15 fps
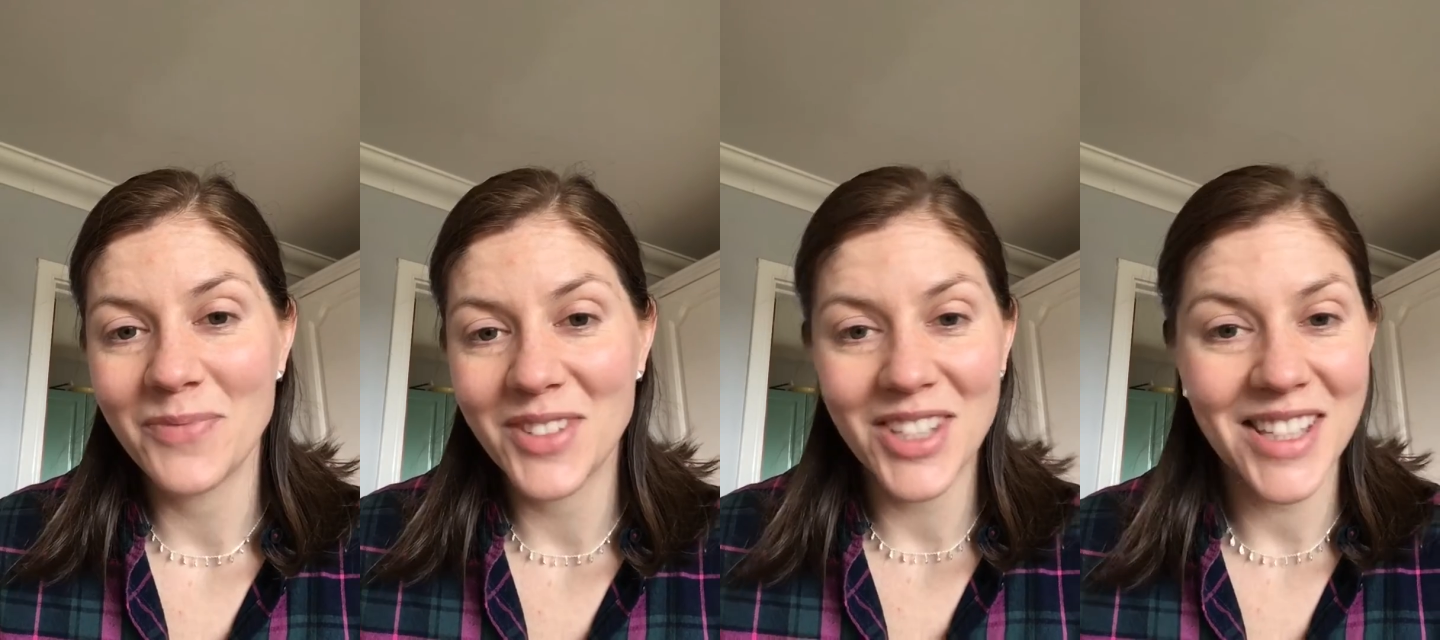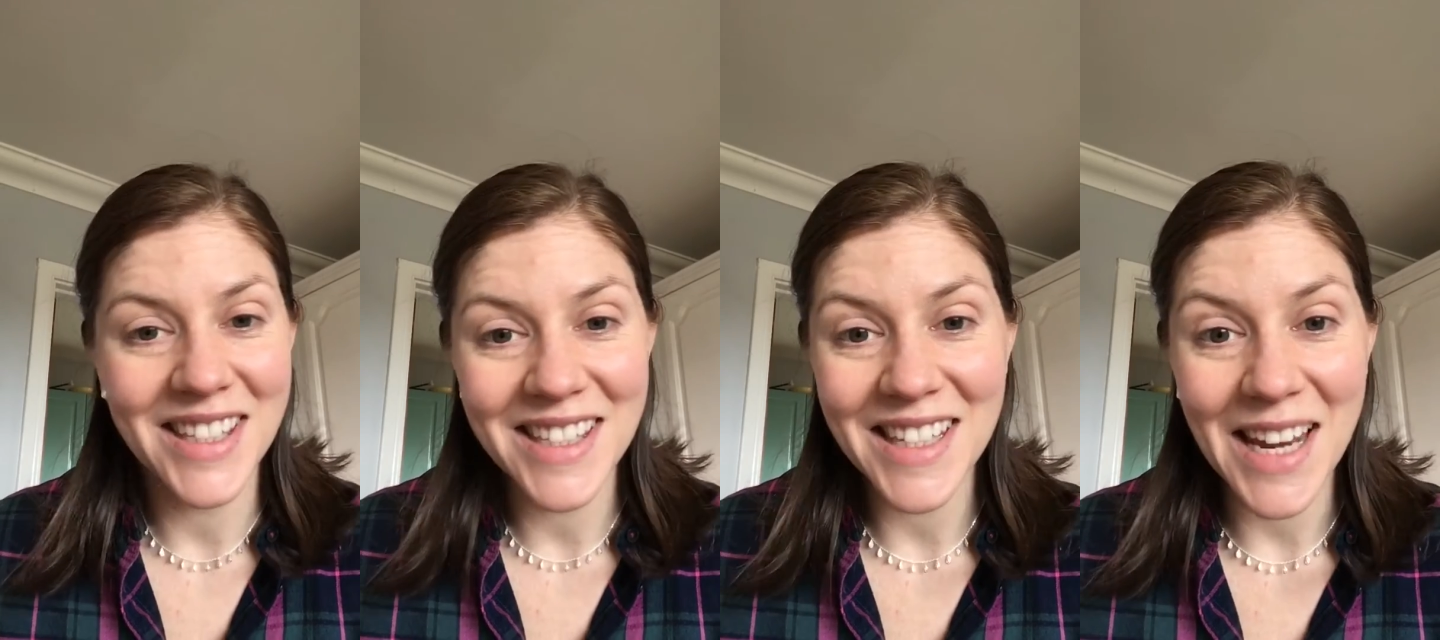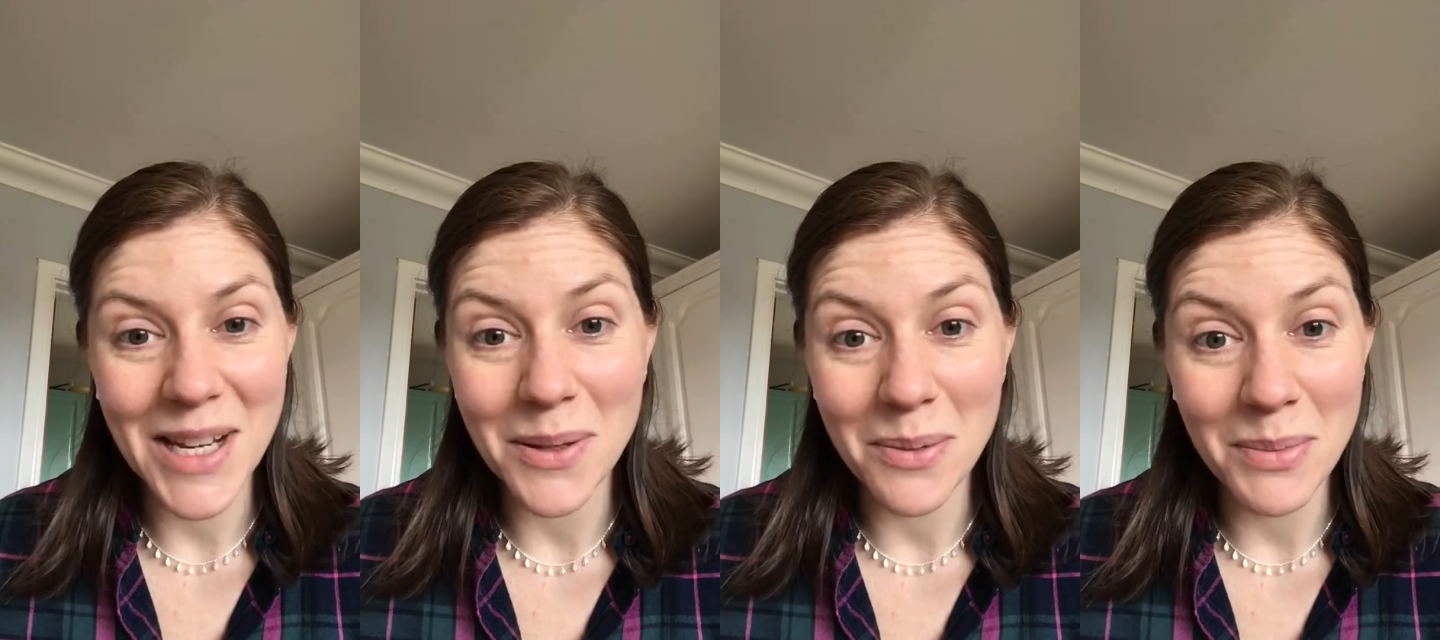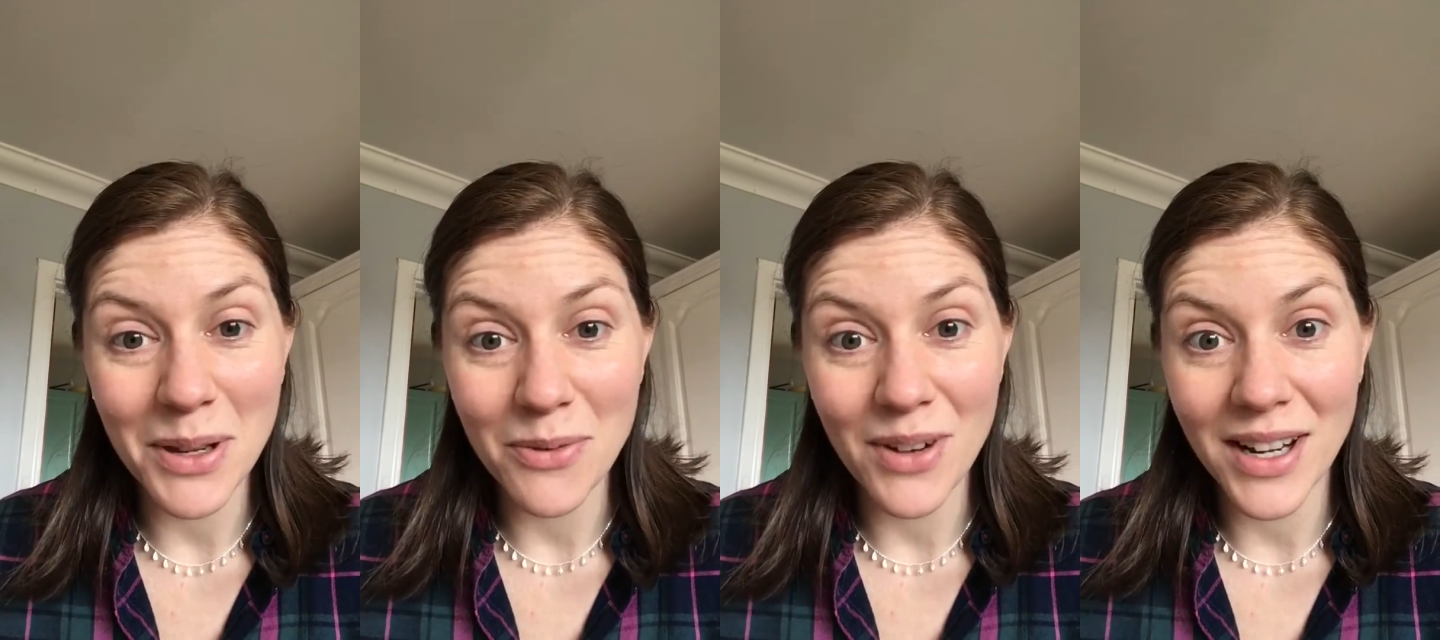just stayed with
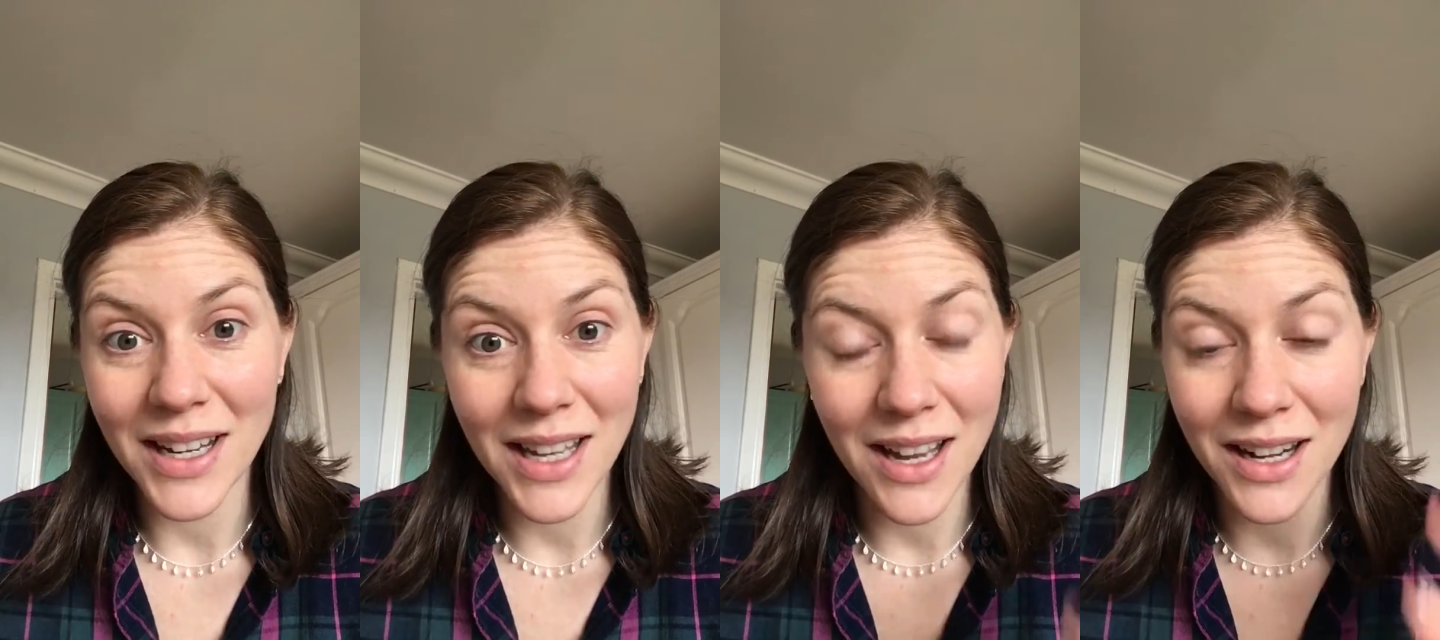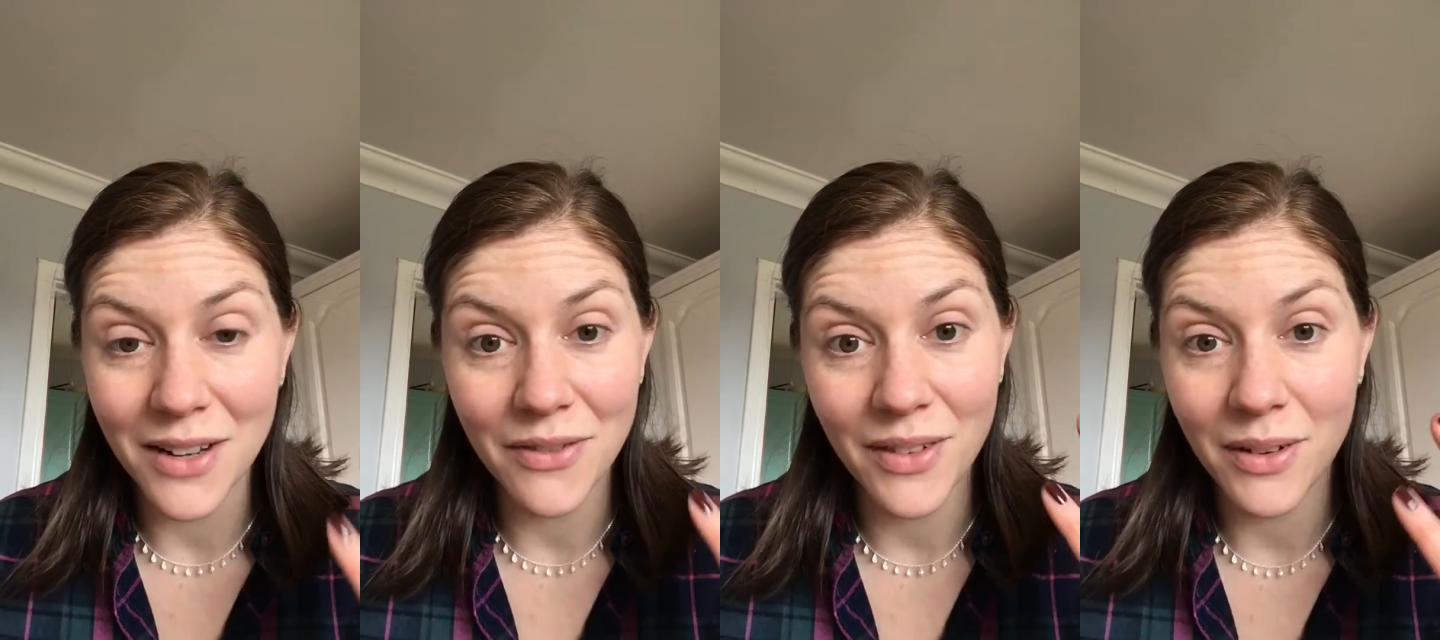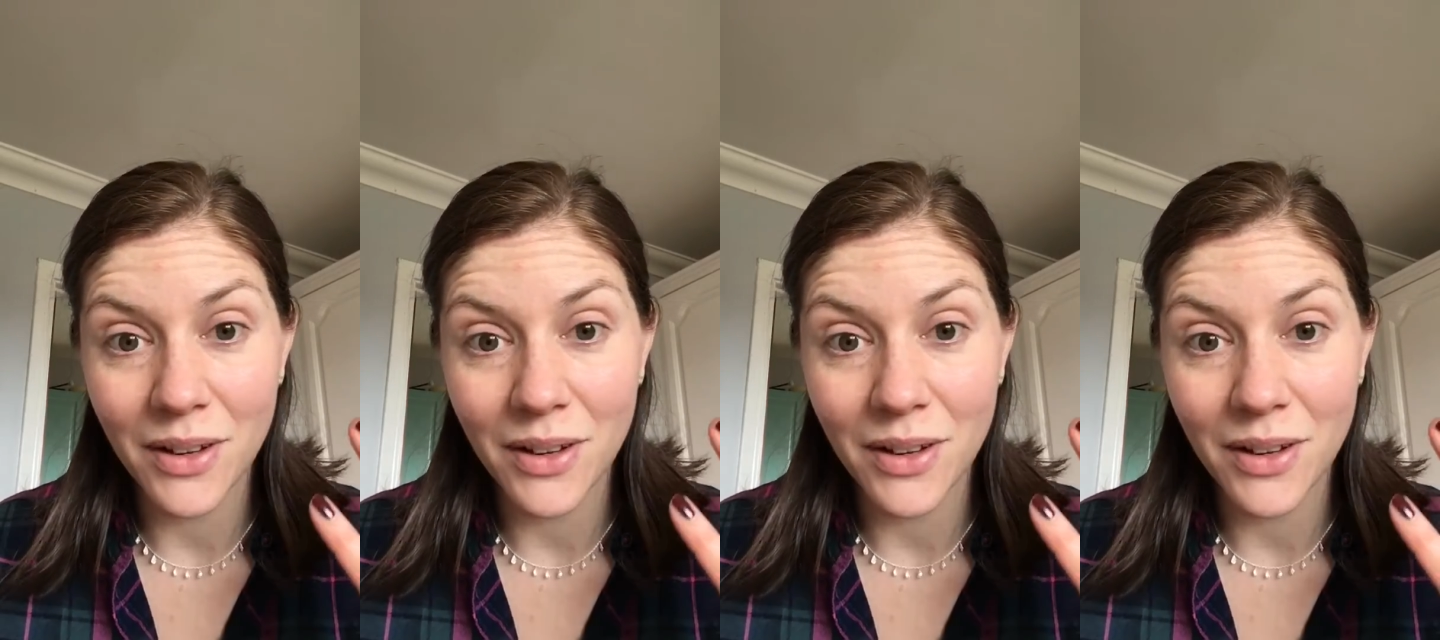me. It really kind of